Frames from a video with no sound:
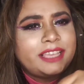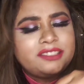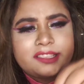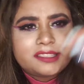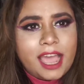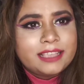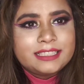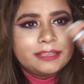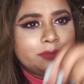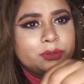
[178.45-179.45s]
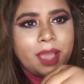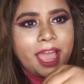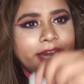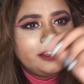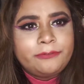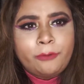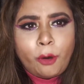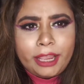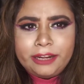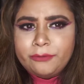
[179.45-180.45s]
I just asked them to add a
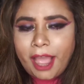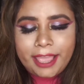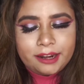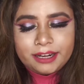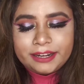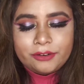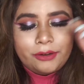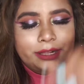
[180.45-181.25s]
foil wire and all